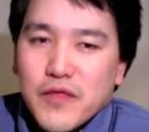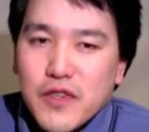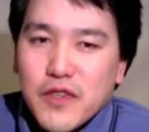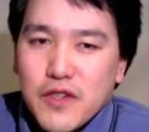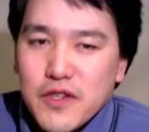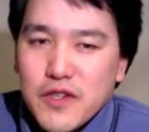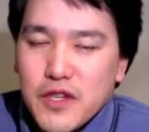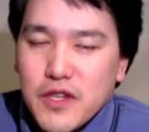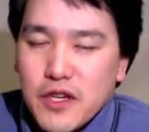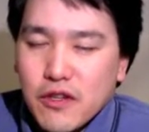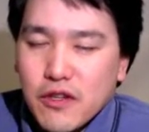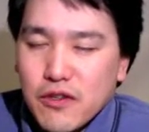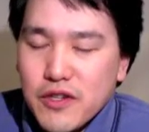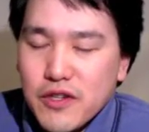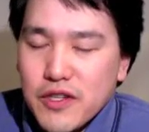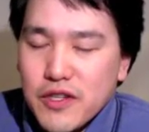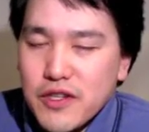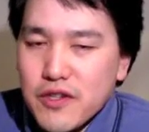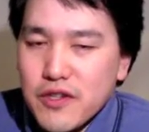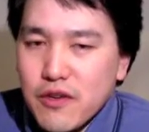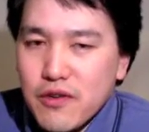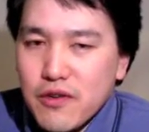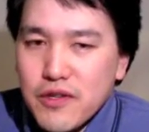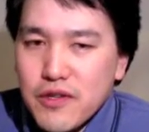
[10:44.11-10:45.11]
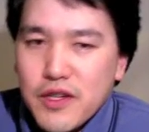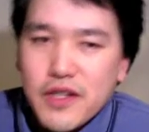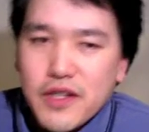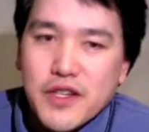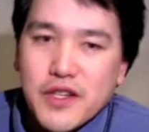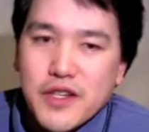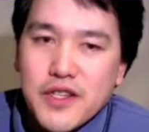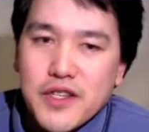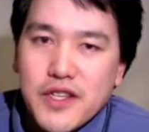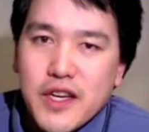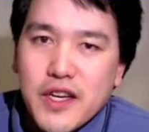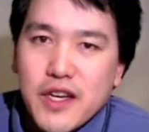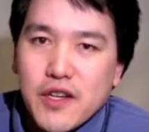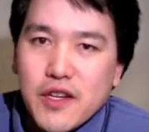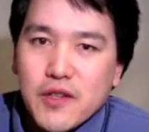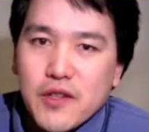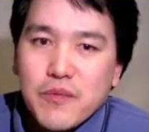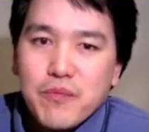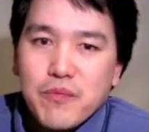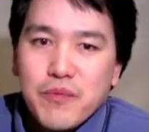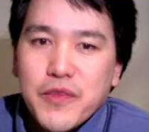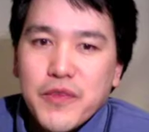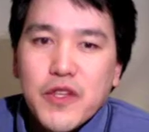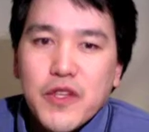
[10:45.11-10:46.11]
Socrates goes on to say
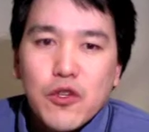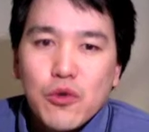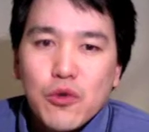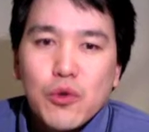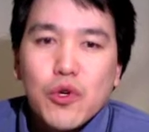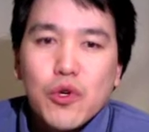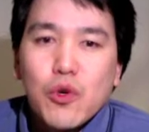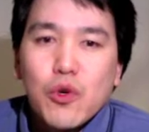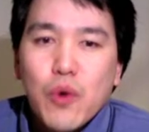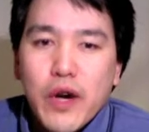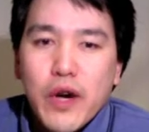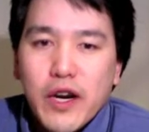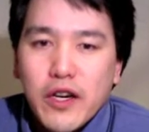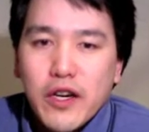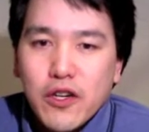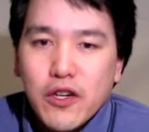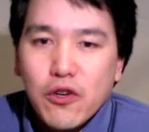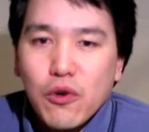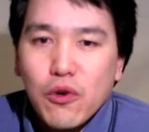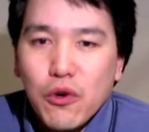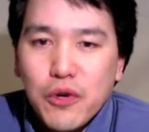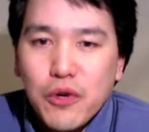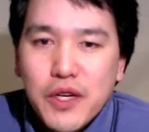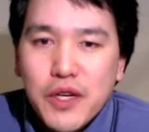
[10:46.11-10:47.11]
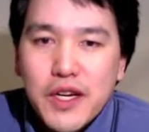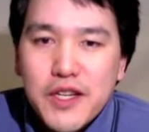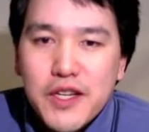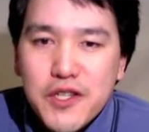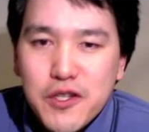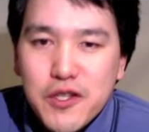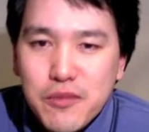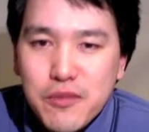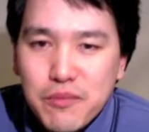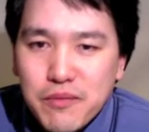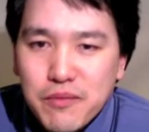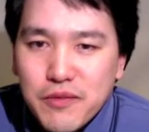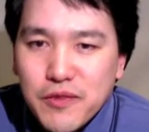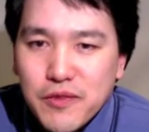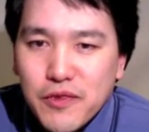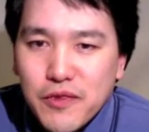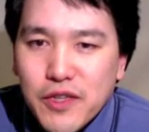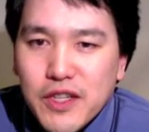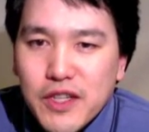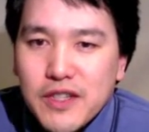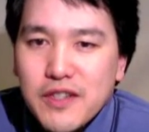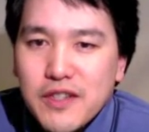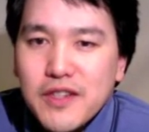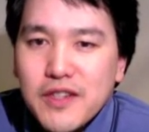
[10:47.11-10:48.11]
he'll require to grow accustomed,
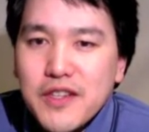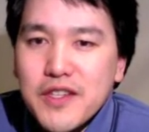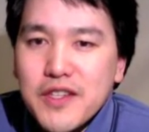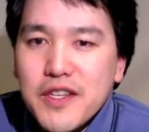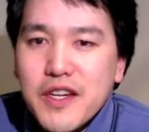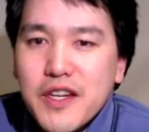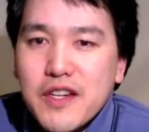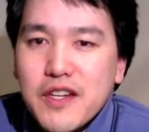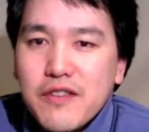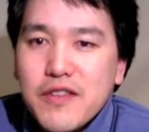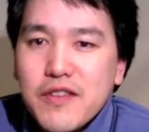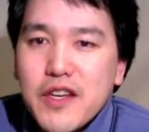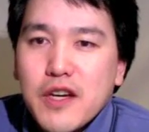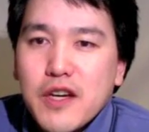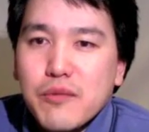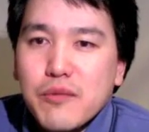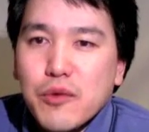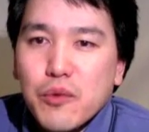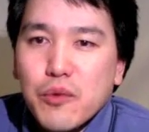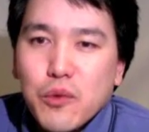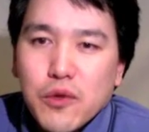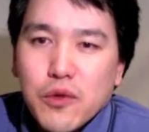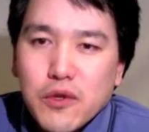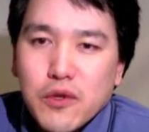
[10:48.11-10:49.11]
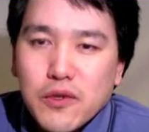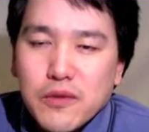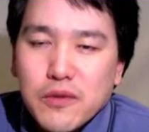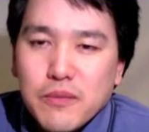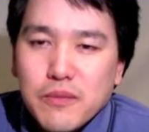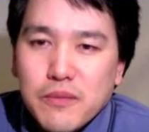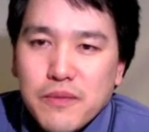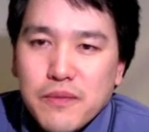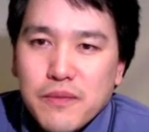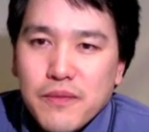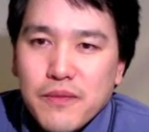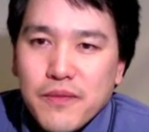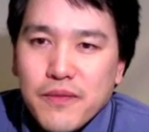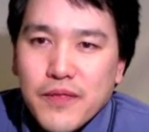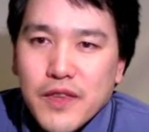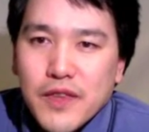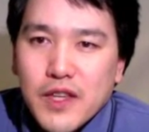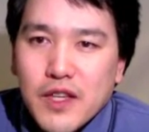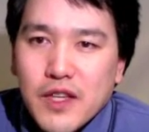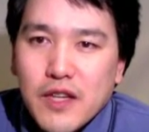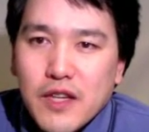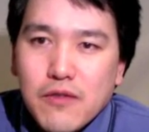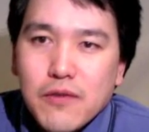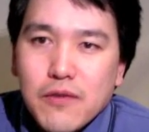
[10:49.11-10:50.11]
right, to the sight of the upper world.
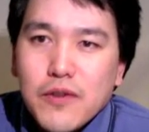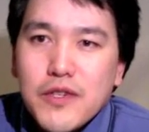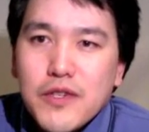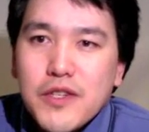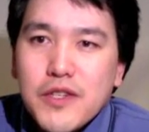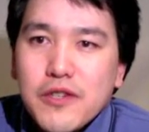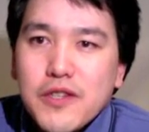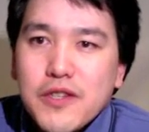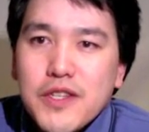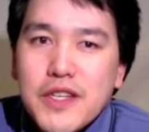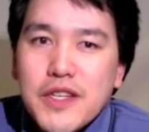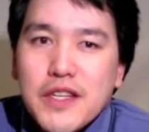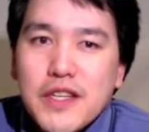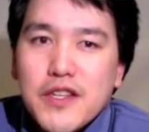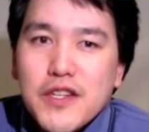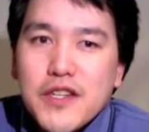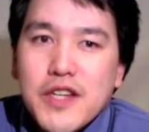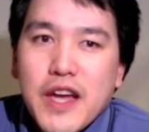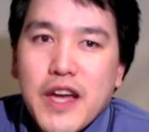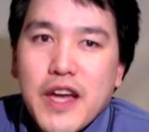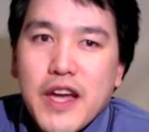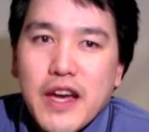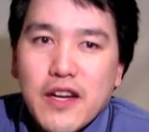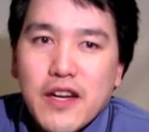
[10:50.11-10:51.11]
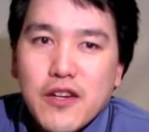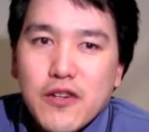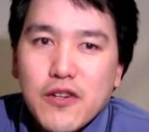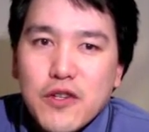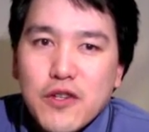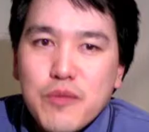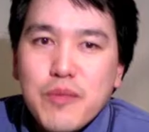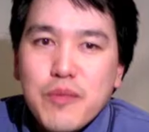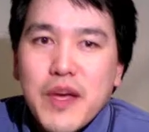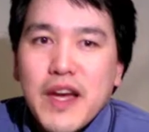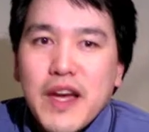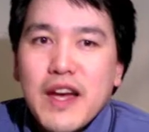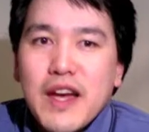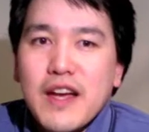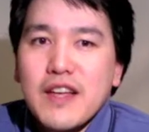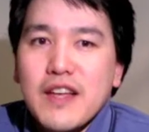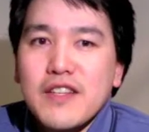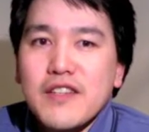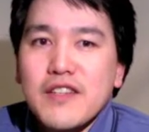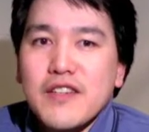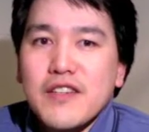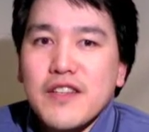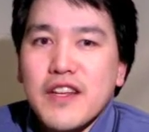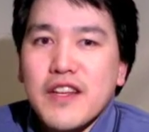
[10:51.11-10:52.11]
And first you'll see the shadows
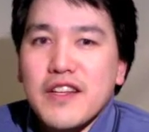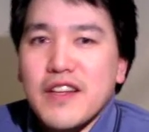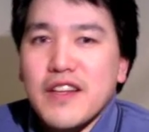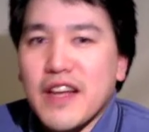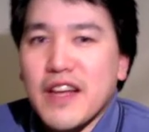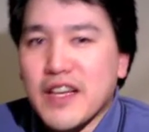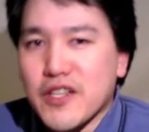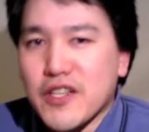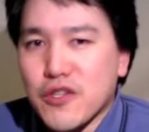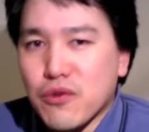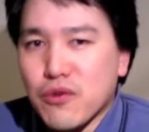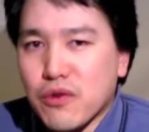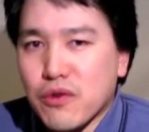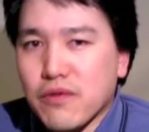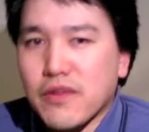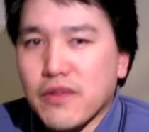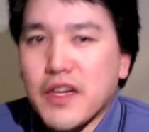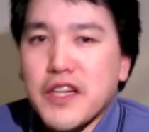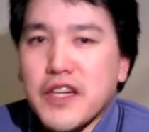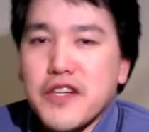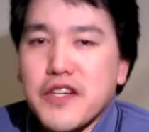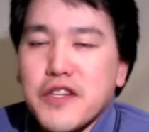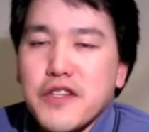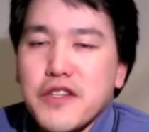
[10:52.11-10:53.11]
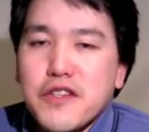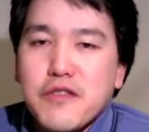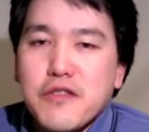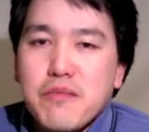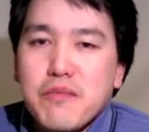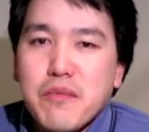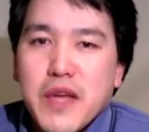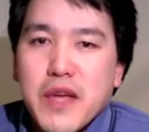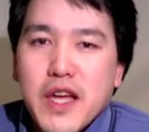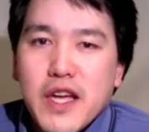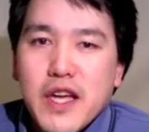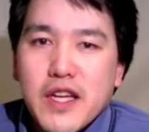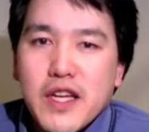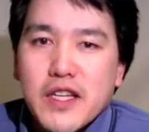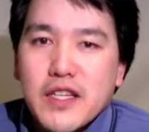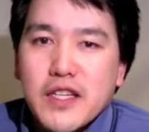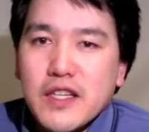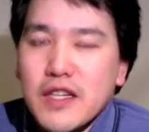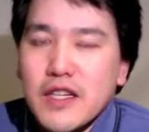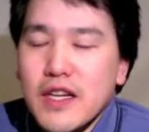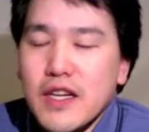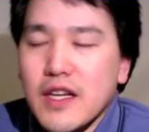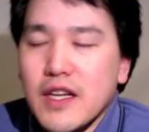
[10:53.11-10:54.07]
best, and then next the reflections of men